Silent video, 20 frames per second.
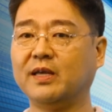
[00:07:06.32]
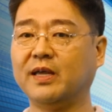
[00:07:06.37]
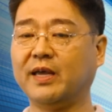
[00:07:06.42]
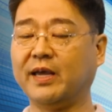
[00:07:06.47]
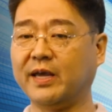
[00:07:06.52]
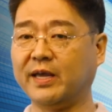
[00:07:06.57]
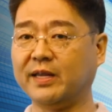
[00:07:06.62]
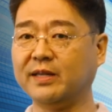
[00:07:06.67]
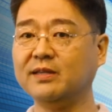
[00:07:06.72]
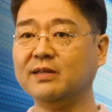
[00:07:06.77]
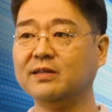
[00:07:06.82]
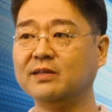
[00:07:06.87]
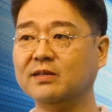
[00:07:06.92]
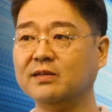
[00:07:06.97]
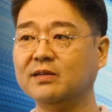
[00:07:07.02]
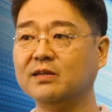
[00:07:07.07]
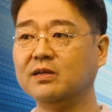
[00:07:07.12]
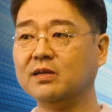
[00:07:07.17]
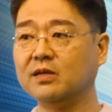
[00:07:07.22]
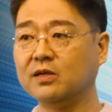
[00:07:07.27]
And
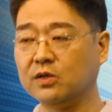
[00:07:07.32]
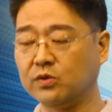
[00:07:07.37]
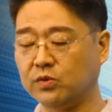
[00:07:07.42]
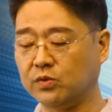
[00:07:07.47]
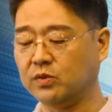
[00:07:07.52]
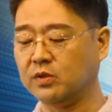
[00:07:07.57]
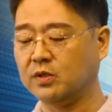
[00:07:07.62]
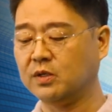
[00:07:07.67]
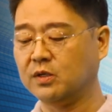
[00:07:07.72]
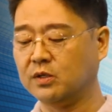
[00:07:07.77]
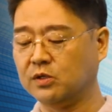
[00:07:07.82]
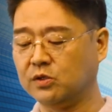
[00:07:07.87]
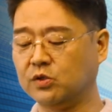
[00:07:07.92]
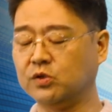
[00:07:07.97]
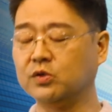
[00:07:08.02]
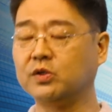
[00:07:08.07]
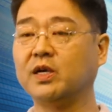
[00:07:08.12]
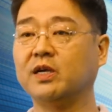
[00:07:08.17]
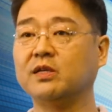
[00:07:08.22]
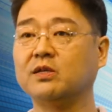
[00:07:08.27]

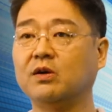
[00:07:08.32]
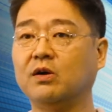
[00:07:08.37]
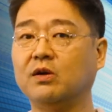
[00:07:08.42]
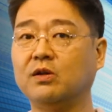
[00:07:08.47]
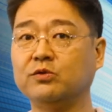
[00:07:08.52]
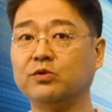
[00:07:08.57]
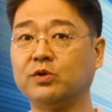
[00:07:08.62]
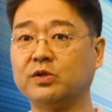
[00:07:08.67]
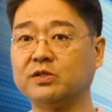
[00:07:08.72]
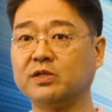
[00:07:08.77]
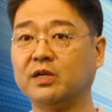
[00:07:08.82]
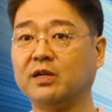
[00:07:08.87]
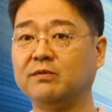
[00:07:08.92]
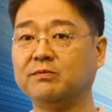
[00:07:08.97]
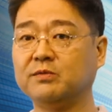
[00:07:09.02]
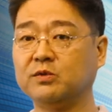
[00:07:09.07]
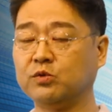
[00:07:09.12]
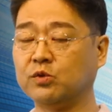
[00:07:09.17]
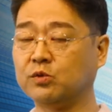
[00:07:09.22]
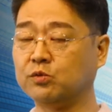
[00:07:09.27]
you can call
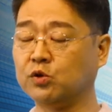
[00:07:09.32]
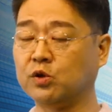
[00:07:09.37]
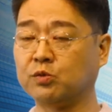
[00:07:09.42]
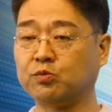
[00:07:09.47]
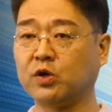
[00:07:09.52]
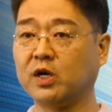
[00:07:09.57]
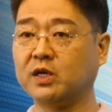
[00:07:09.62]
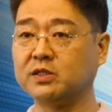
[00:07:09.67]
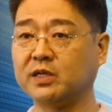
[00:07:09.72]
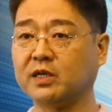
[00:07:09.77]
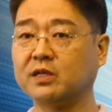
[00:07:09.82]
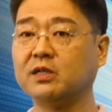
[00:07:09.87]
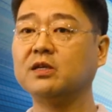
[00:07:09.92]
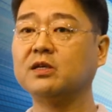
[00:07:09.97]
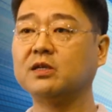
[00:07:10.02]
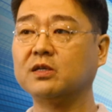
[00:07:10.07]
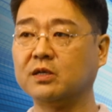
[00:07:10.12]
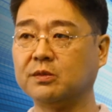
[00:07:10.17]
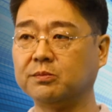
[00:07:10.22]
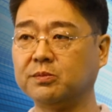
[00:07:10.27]
your project
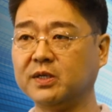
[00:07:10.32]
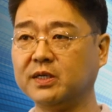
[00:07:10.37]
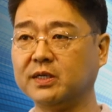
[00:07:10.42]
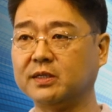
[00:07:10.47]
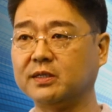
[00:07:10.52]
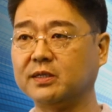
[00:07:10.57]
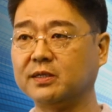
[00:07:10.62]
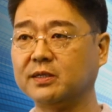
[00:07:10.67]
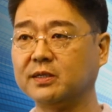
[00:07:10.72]
complete.